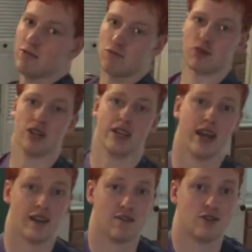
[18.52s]
I really
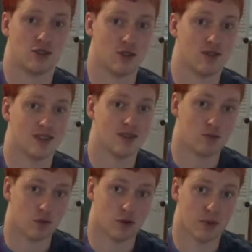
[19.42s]
have to show
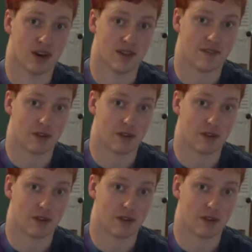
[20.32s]
this room off.